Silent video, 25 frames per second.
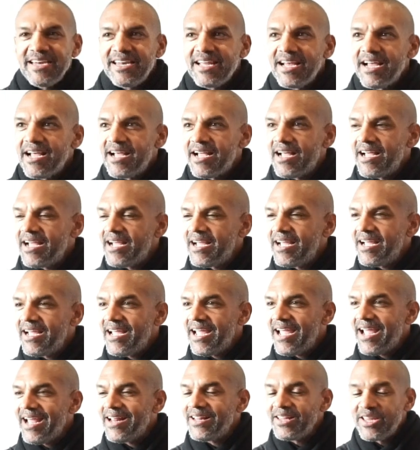
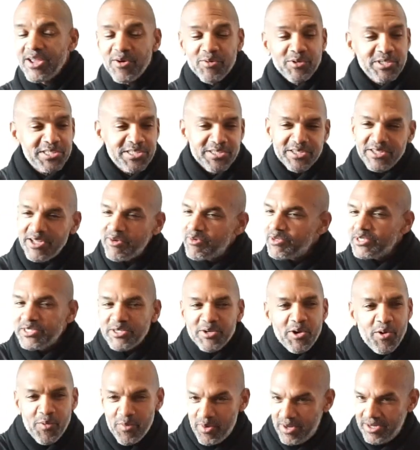there was
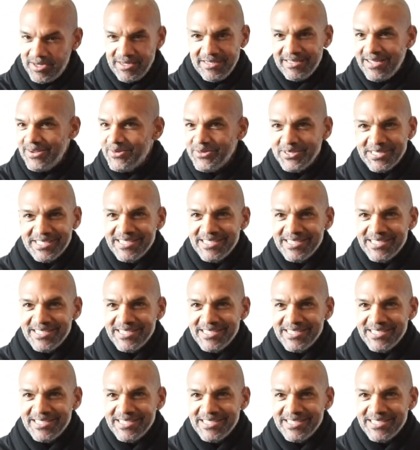no one. There